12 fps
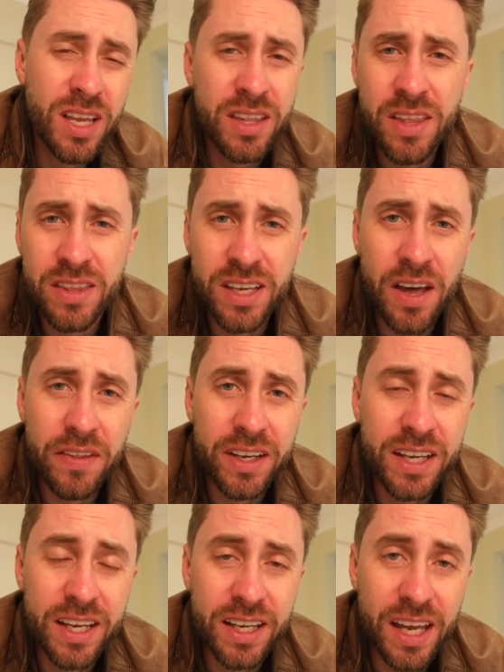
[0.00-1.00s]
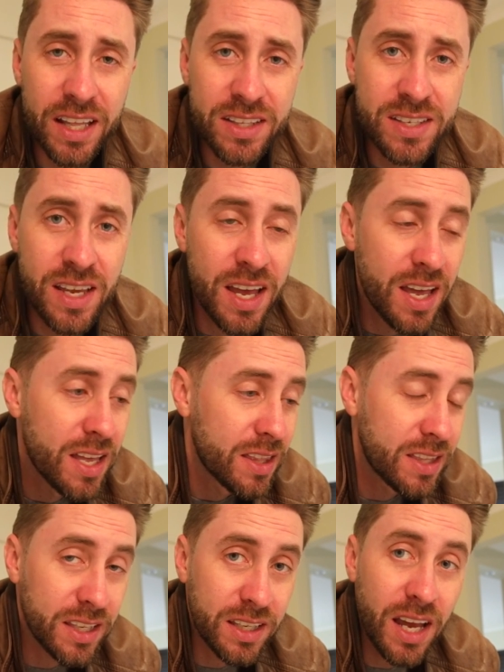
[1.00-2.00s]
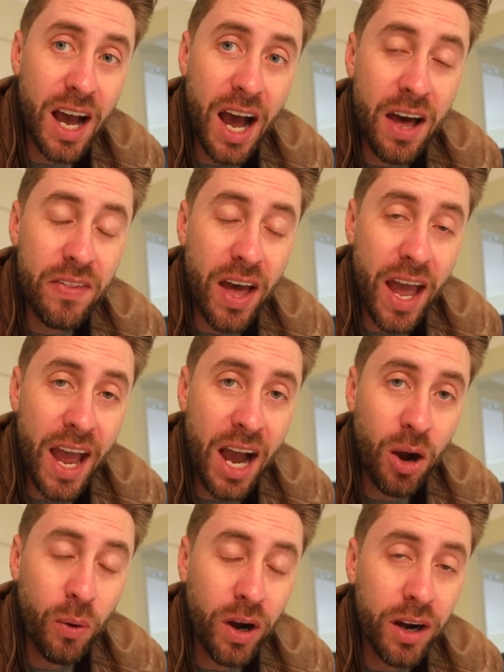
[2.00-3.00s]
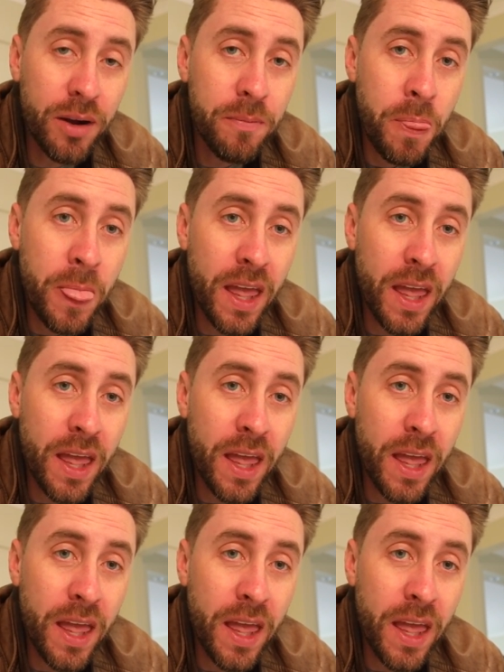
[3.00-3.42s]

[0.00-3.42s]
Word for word: and then the other kid gets the other hour.